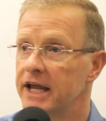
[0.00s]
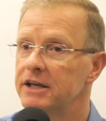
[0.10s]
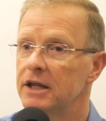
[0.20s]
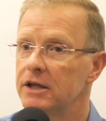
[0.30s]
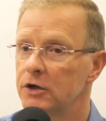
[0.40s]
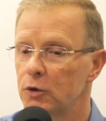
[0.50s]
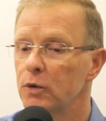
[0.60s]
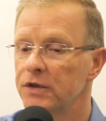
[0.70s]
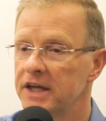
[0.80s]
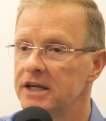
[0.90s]
Talk and and the
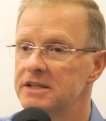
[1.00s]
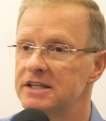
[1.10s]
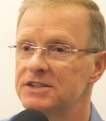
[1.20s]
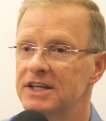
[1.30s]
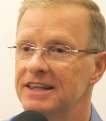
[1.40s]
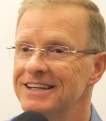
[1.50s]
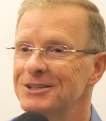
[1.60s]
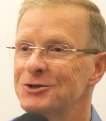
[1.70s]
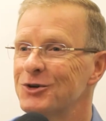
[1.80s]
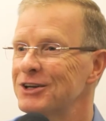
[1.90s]
cool thing is it's
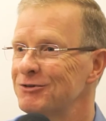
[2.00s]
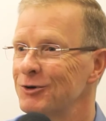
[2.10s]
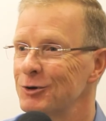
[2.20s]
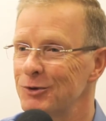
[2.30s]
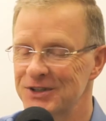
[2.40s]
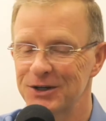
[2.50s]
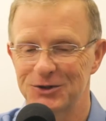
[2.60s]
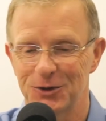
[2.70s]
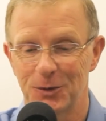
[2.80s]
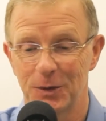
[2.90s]
these are transferable
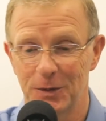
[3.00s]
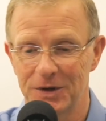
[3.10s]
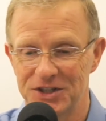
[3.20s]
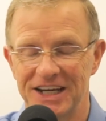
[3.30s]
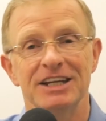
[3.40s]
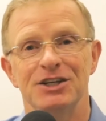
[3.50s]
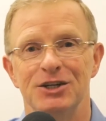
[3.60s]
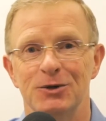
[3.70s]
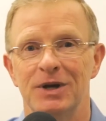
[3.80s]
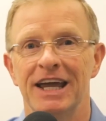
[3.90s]
skills so okay. what you get to
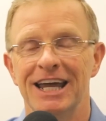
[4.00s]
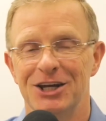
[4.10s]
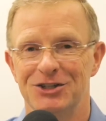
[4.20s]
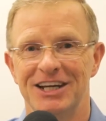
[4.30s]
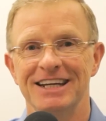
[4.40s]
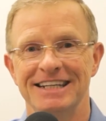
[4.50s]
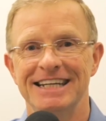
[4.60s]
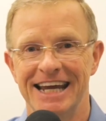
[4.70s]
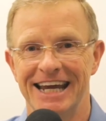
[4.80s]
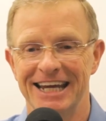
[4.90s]
do is you get to
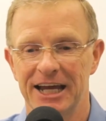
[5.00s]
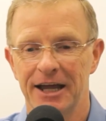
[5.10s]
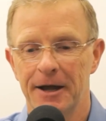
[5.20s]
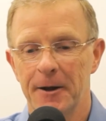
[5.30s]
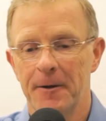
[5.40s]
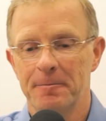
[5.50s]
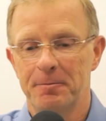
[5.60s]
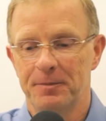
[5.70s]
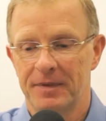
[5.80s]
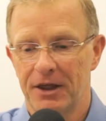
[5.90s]
take
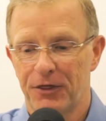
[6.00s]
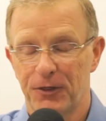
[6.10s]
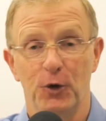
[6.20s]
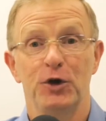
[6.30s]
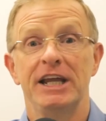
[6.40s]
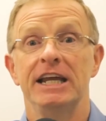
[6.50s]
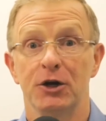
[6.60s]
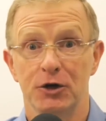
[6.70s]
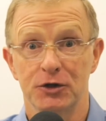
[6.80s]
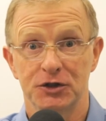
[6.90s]
30
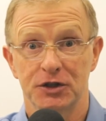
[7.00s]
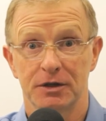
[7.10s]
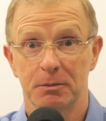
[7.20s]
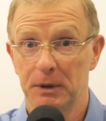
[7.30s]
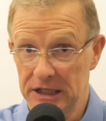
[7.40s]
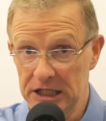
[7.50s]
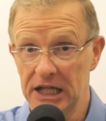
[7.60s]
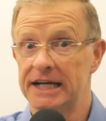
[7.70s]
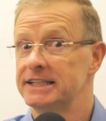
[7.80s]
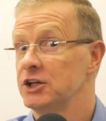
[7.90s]
years
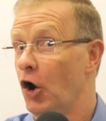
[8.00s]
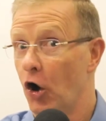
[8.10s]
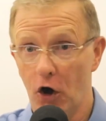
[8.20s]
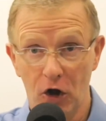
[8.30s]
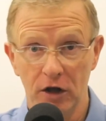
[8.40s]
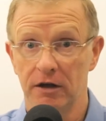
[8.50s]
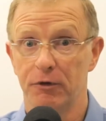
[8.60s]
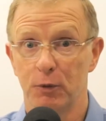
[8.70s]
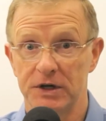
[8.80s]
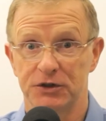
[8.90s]
plus all of
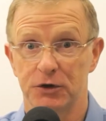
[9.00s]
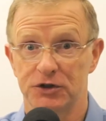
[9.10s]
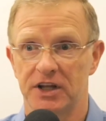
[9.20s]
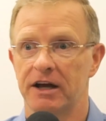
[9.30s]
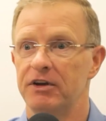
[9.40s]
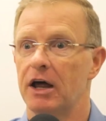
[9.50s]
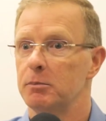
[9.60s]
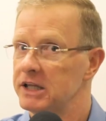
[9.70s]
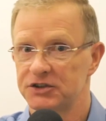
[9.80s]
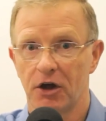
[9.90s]
the research that I've done,
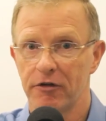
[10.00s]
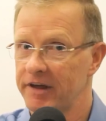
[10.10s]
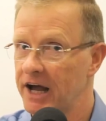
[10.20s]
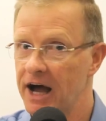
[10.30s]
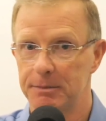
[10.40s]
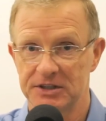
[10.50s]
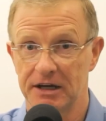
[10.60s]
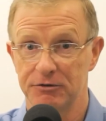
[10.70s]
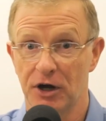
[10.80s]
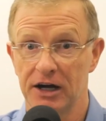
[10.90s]
plus all of the cops
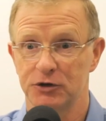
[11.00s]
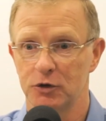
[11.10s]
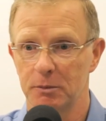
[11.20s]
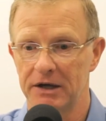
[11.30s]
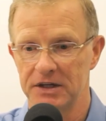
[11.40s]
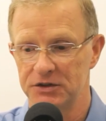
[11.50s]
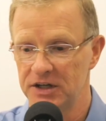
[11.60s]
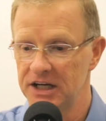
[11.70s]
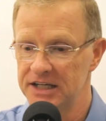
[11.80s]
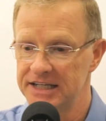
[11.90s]
I've talked mm. to about this,
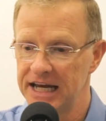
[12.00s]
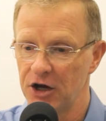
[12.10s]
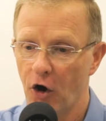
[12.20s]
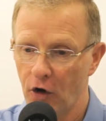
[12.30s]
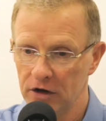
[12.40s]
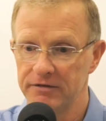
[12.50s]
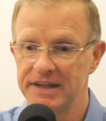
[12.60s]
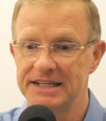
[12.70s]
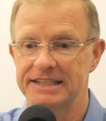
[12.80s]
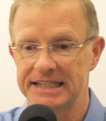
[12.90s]
you get to take all of
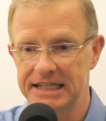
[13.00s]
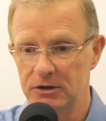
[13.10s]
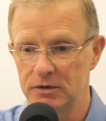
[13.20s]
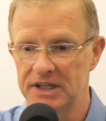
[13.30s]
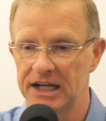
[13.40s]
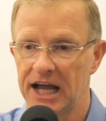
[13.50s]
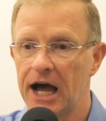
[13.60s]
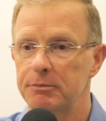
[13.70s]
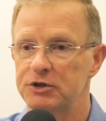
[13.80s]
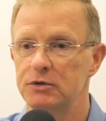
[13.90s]
these skills that
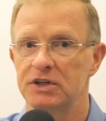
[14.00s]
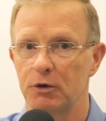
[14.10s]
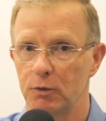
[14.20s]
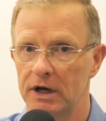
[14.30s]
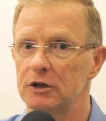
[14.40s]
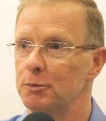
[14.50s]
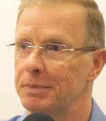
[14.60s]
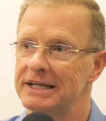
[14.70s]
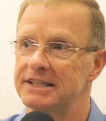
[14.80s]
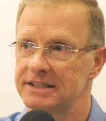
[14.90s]
cops use on a regular
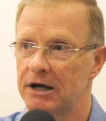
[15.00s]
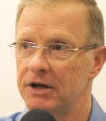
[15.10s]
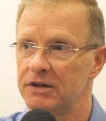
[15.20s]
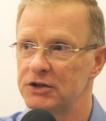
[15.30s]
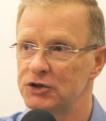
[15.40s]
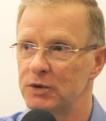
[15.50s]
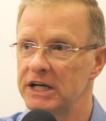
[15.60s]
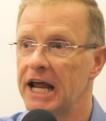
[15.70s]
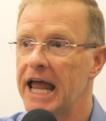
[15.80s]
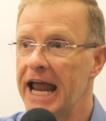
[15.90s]
basis out on the
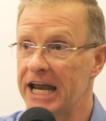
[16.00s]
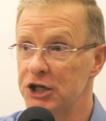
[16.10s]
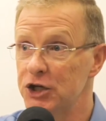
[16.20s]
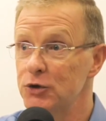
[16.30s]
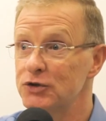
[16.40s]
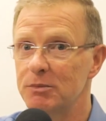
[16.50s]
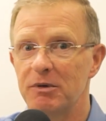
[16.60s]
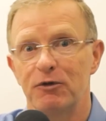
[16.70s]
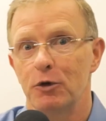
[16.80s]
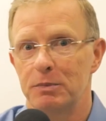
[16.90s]
street and use them
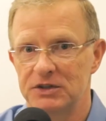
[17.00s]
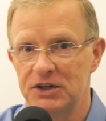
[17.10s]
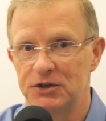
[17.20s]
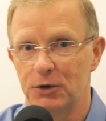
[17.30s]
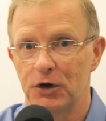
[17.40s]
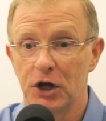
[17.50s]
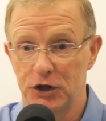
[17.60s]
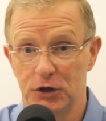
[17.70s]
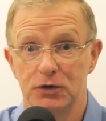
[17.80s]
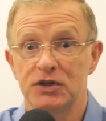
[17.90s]
if you're a business owner,
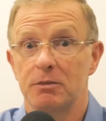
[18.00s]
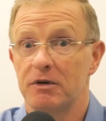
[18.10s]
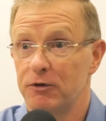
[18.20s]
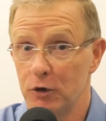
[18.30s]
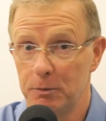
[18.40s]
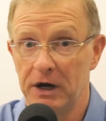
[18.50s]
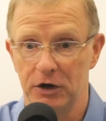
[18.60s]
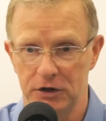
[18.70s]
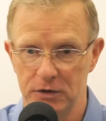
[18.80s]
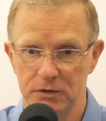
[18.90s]
mm. use them if you're a
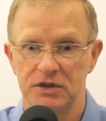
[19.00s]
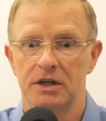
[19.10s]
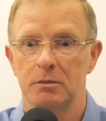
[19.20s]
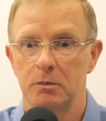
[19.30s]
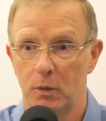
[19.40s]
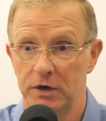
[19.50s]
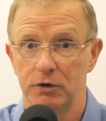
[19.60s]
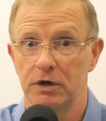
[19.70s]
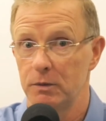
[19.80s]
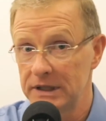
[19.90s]
parent, use them when
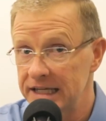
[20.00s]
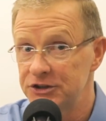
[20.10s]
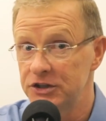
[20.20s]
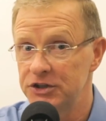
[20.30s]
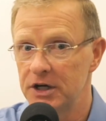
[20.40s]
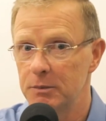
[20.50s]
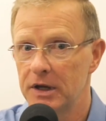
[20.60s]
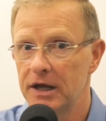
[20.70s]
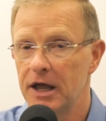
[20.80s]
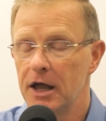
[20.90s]
you're in a relationship
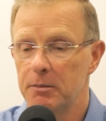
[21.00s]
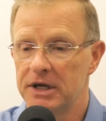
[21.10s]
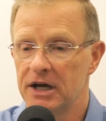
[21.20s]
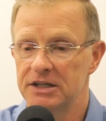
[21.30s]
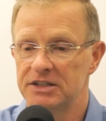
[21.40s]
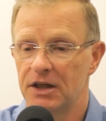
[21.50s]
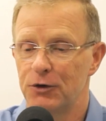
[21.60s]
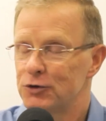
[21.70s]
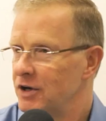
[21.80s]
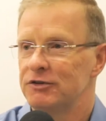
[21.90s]
because
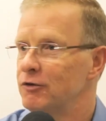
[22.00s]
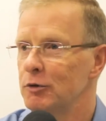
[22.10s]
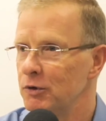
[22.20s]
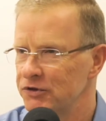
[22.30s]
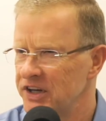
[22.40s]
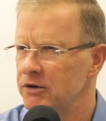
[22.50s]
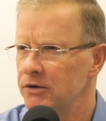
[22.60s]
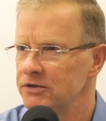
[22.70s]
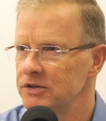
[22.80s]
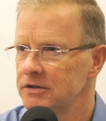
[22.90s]
they're transferable
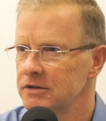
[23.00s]
skills.